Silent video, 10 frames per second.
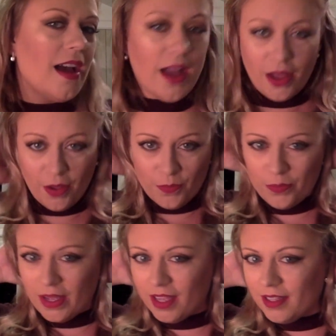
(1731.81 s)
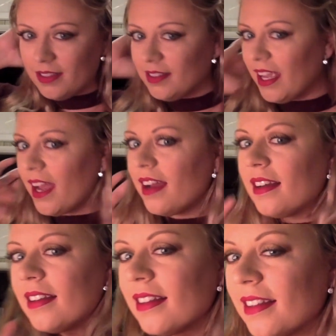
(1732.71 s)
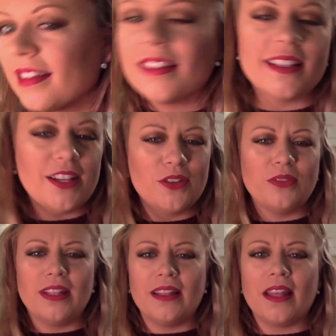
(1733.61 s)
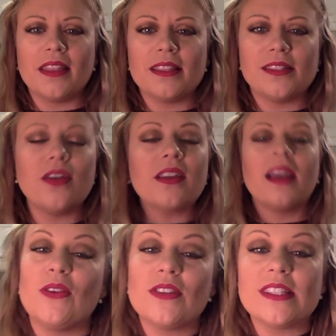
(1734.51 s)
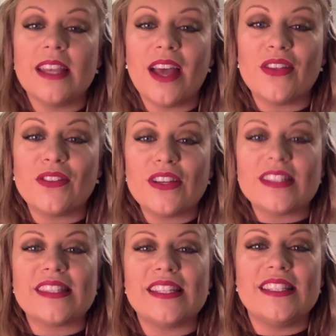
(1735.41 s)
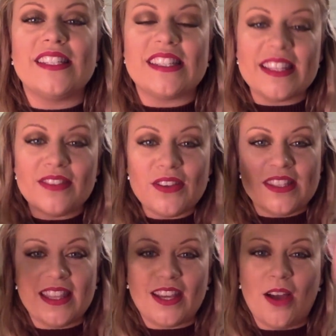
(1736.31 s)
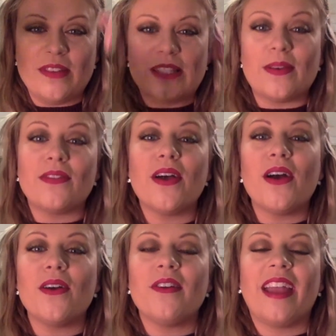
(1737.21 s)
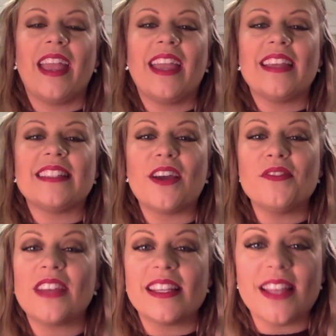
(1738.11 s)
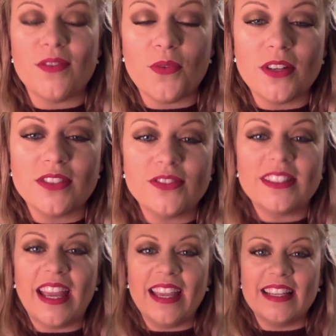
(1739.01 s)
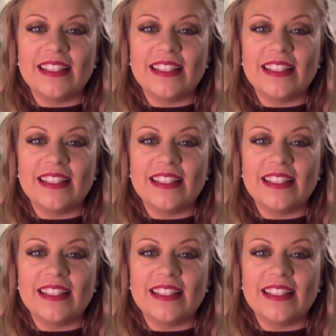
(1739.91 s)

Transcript: But yeah, I really like this look. If you want to see other looks, then just leave those in the comments below. And I hope you guys have a wonderful day.